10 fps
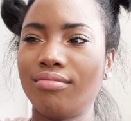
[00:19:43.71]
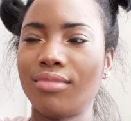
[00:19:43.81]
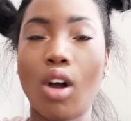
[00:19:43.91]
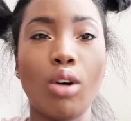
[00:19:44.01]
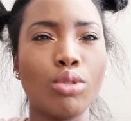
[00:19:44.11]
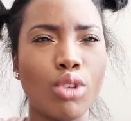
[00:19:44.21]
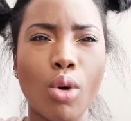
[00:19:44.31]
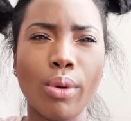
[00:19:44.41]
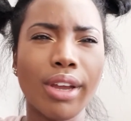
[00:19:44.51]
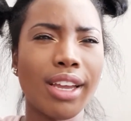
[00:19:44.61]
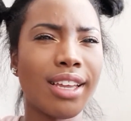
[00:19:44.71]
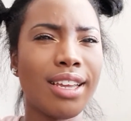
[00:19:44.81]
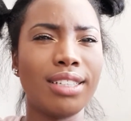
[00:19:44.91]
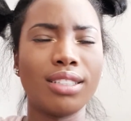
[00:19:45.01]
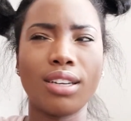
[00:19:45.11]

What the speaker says: all-knowing, He's